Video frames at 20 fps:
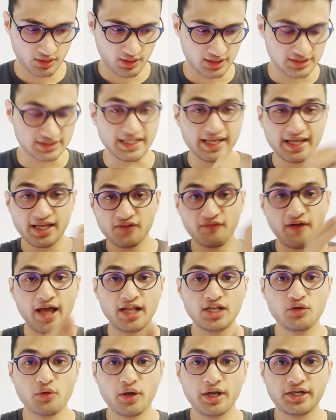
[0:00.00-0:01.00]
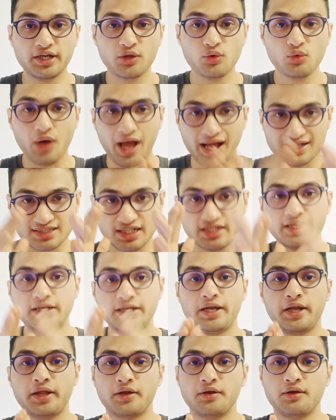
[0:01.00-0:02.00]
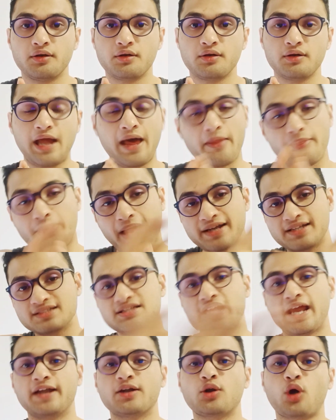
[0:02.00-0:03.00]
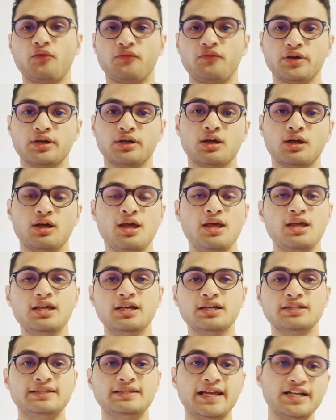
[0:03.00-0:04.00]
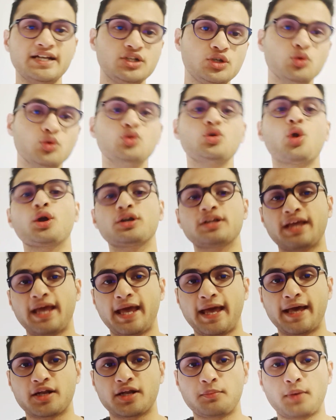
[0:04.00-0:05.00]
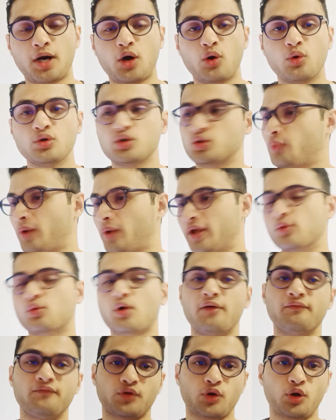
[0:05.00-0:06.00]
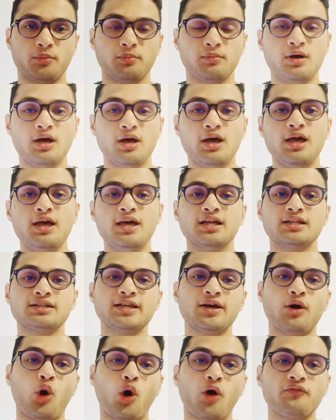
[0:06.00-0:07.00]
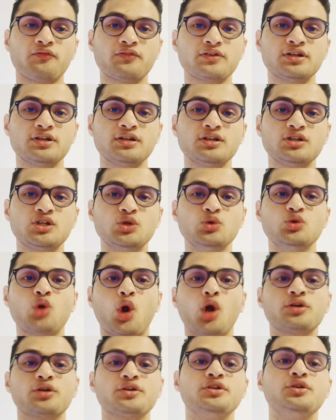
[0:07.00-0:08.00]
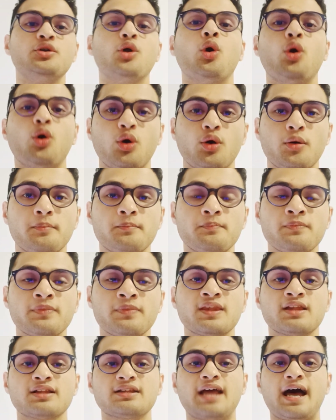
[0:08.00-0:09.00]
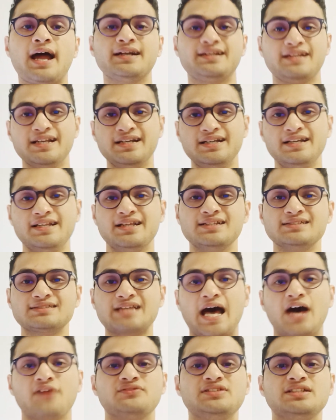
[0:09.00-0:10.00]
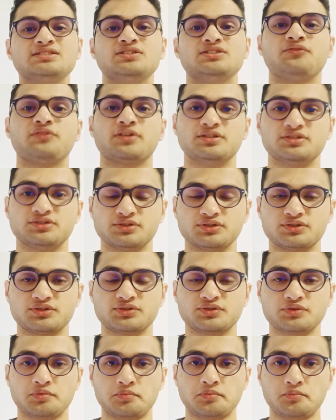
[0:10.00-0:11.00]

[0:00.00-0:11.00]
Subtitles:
they evaluate you as an Indian, and that is the end of it. They do not care about where you come from. They often do not know that Indians have these differences.